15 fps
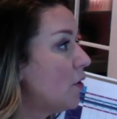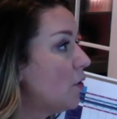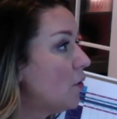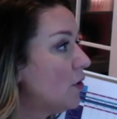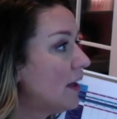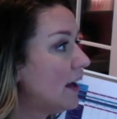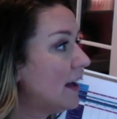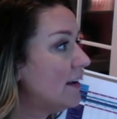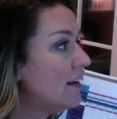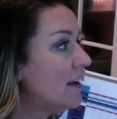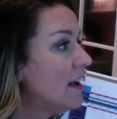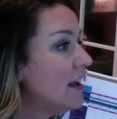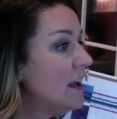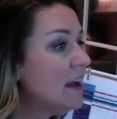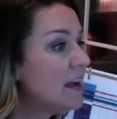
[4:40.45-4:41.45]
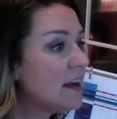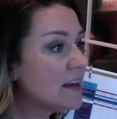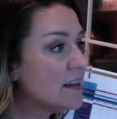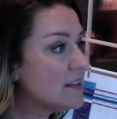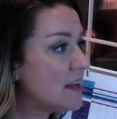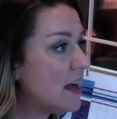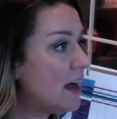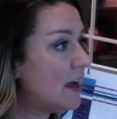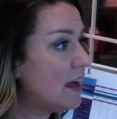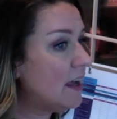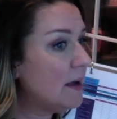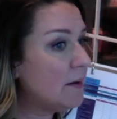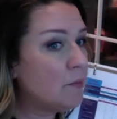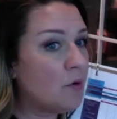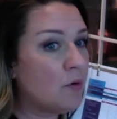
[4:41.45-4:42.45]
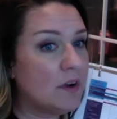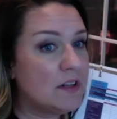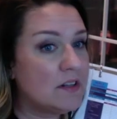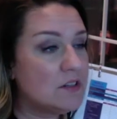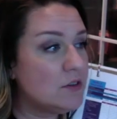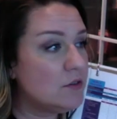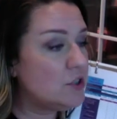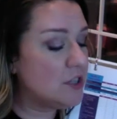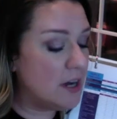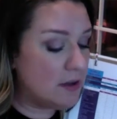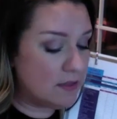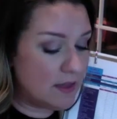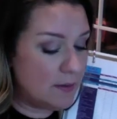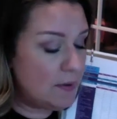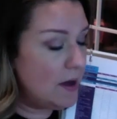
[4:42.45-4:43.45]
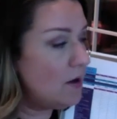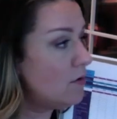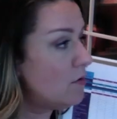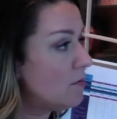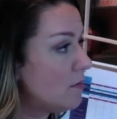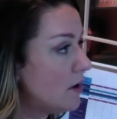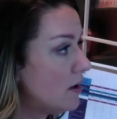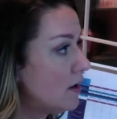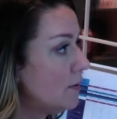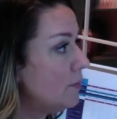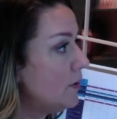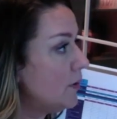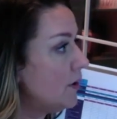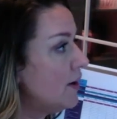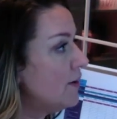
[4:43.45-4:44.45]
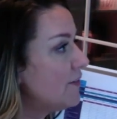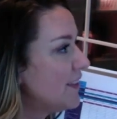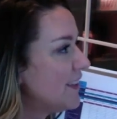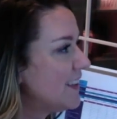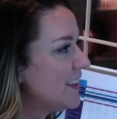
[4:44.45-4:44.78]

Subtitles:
Hold on, because I am going to shout them out. Wrong computer.